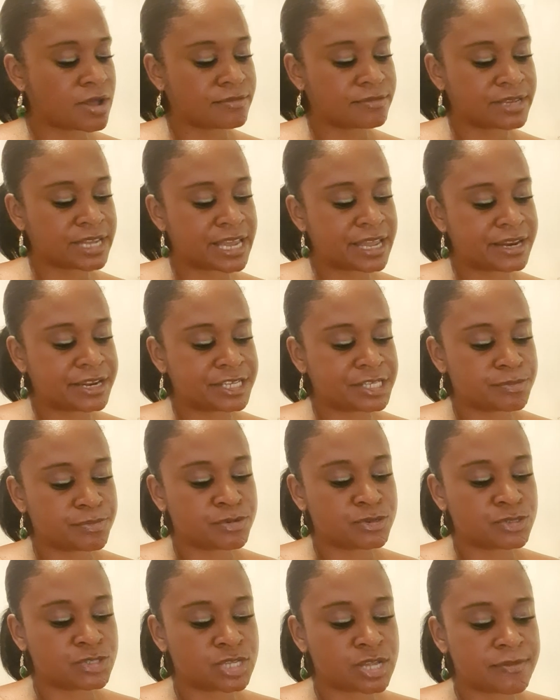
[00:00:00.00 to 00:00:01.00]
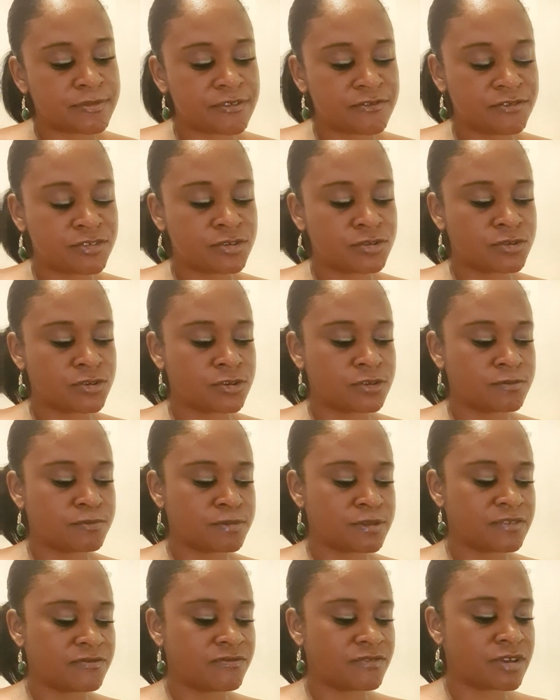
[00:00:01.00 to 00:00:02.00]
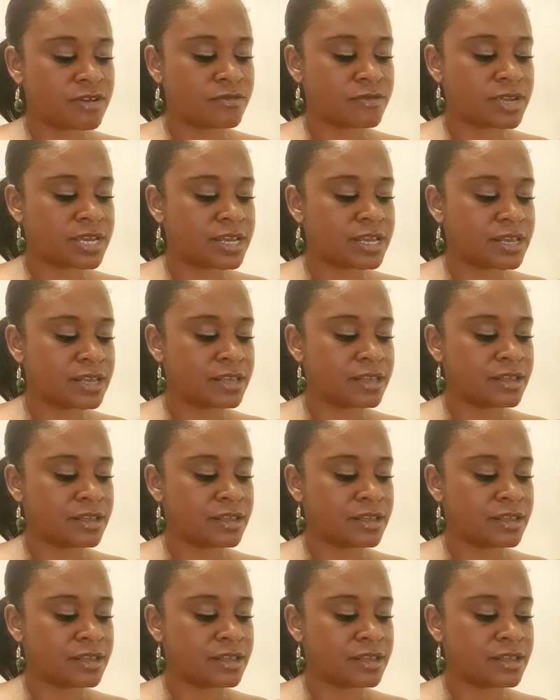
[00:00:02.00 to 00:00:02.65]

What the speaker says: getting this, but some of you could be very